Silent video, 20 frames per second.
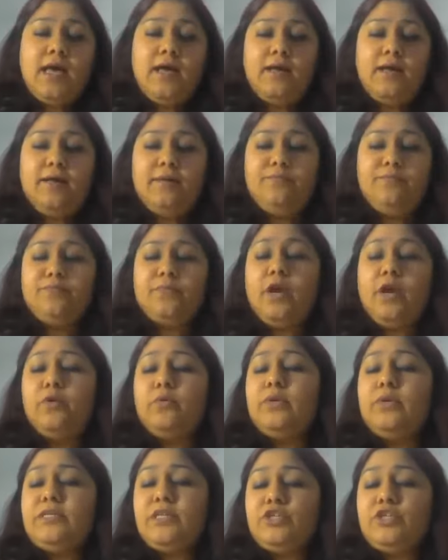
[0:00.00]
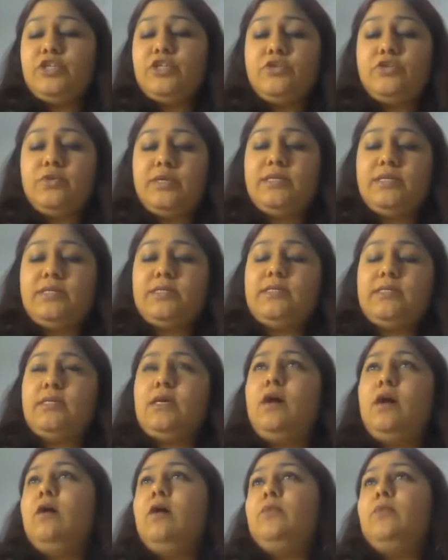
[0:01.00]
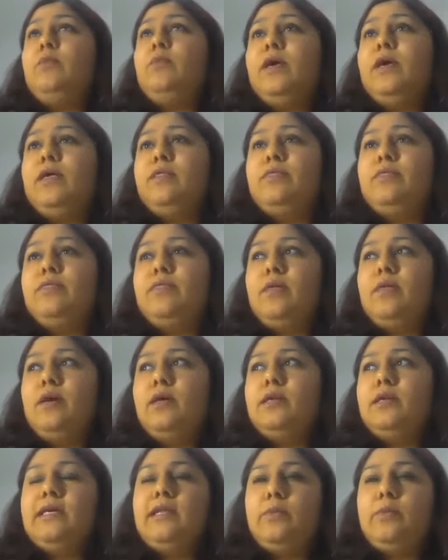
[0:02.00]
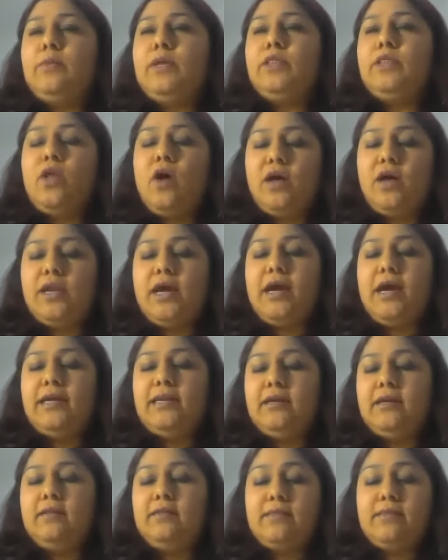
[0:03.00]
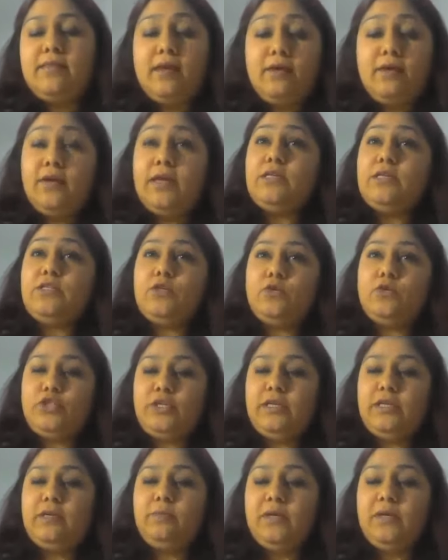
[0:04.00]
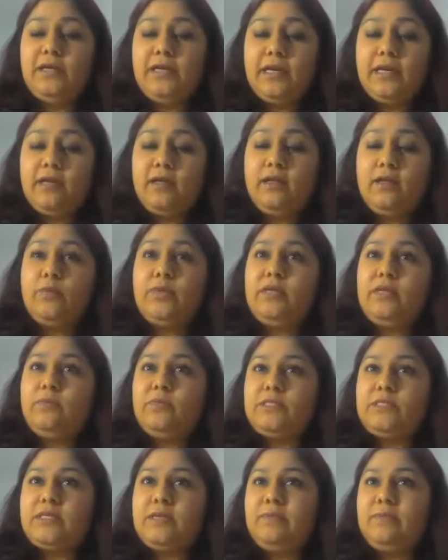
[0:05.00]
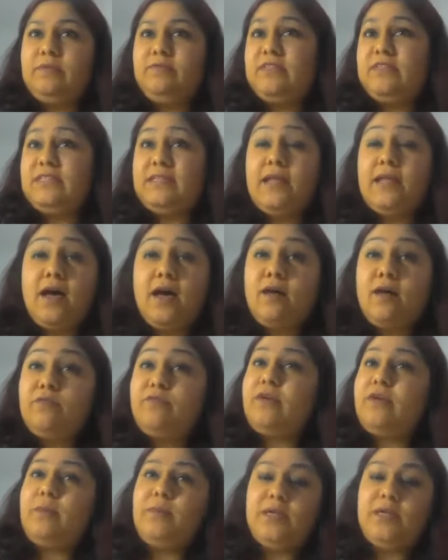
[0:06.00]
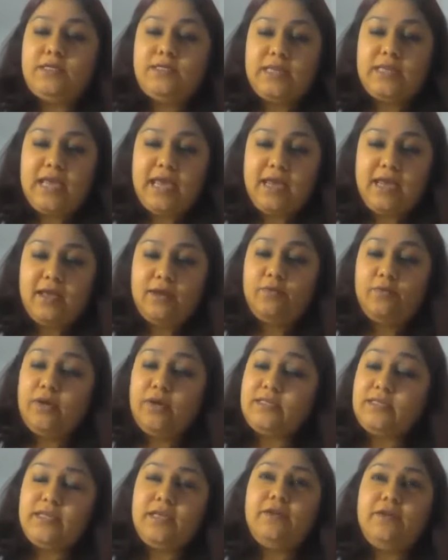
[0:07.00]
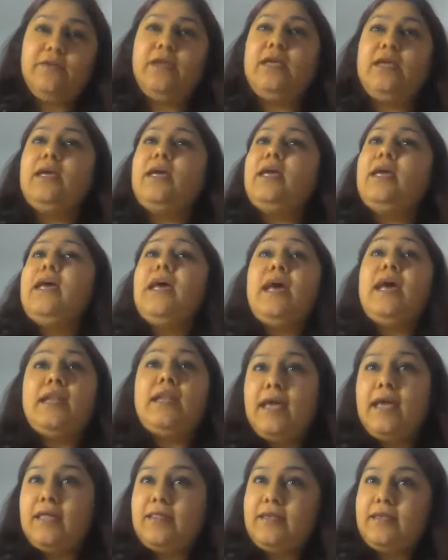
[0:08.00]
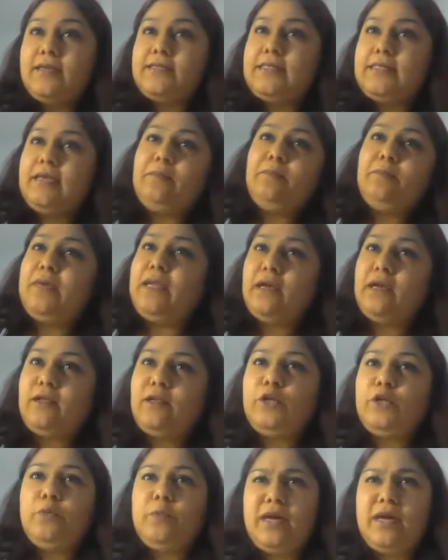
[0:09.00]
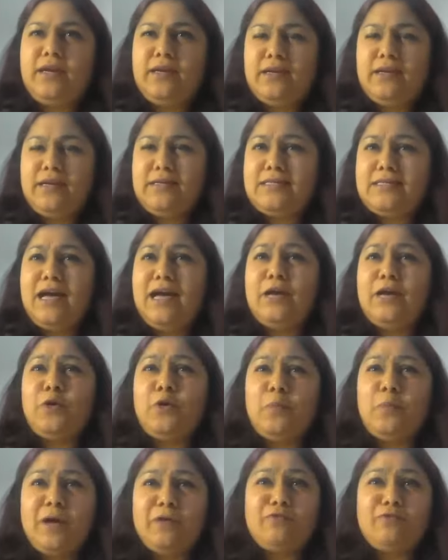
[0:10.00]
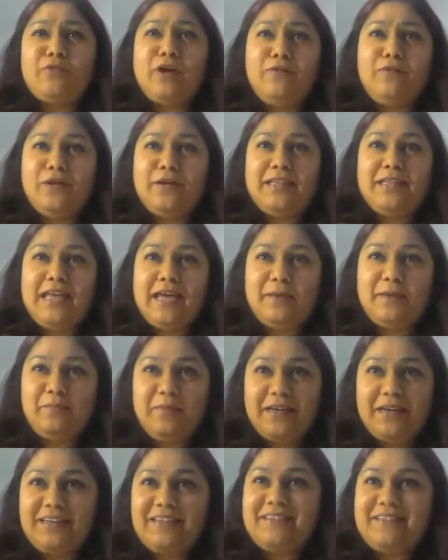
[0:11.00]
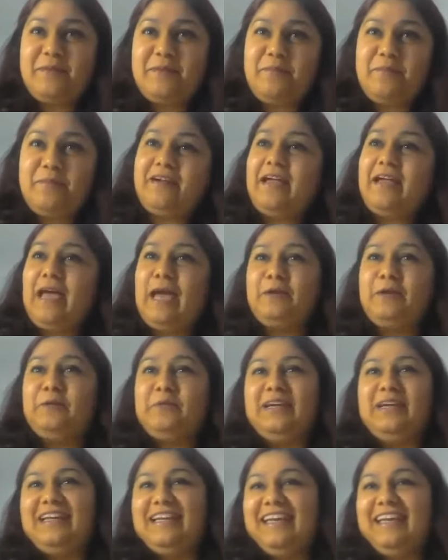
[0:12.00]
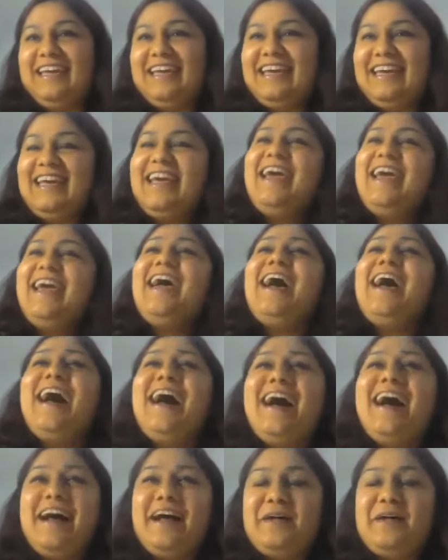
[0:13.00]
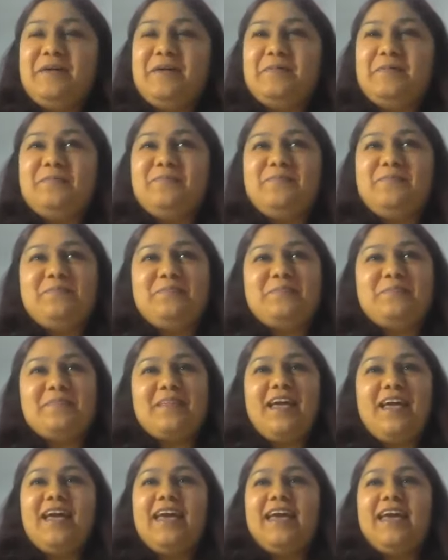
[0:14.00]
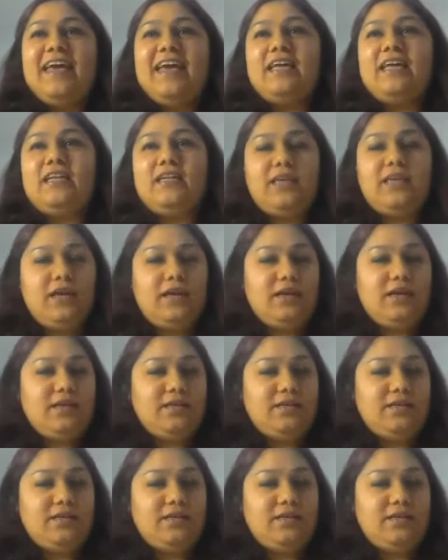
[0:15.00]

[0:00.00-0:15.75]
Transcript: Her research interests are with dealing with non-ideal theory, social and political within prescriptive Islam, feminist and race theory, and ethics and medical humanities. I hope I've covered that bit, Sabah, accurately. And